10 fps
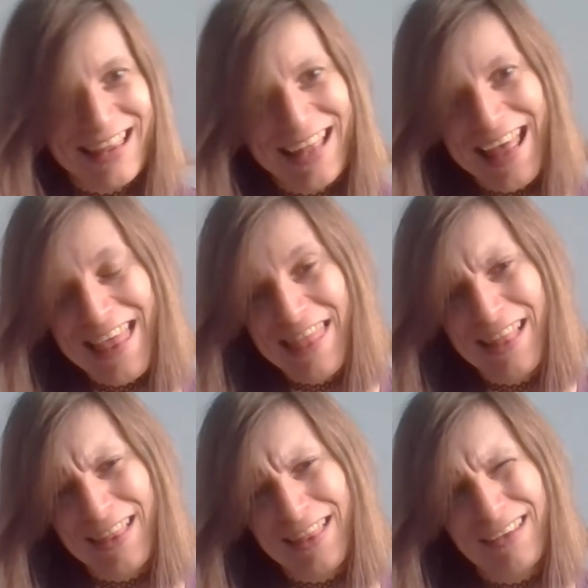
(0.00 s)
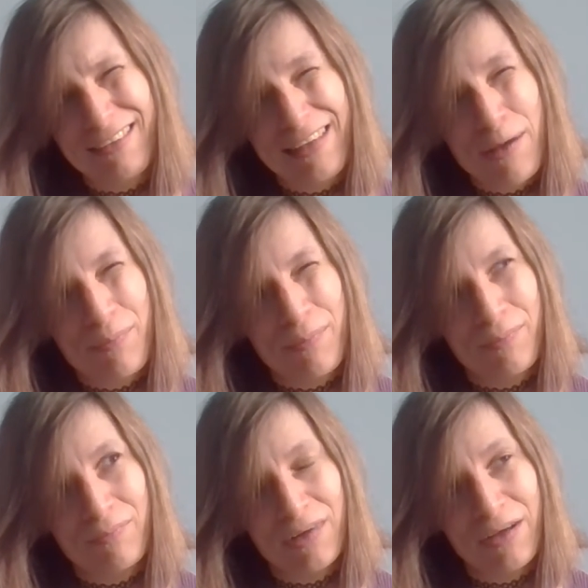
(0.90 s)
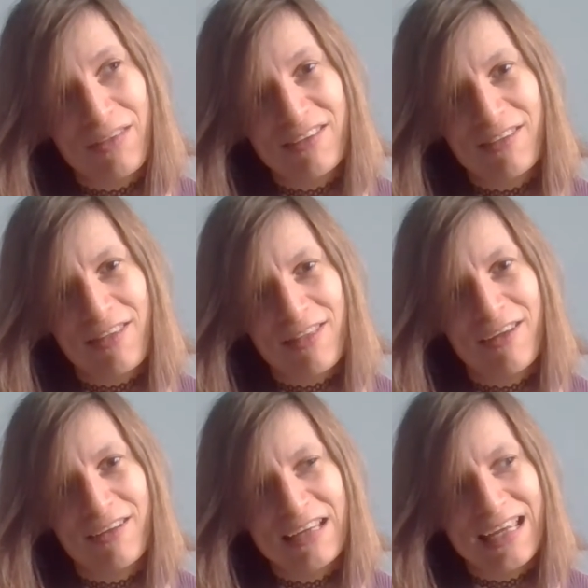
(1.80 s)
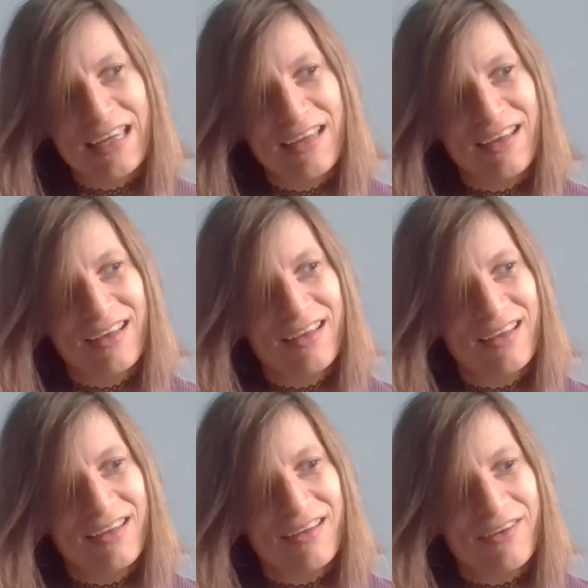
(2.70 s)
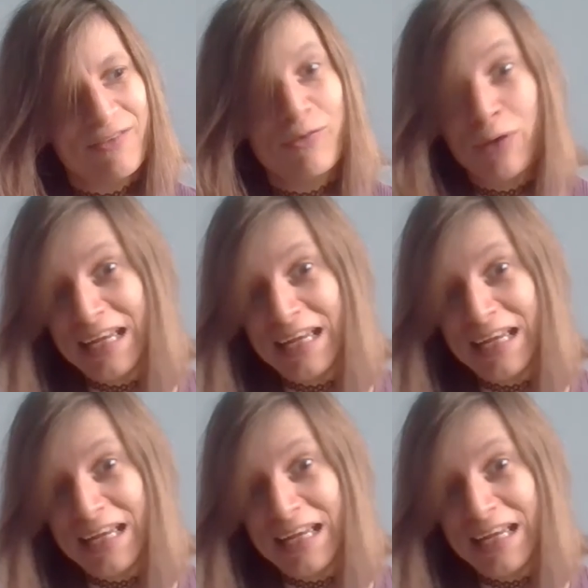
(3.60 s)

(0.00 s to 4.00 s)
and then at that no, this is the third year, four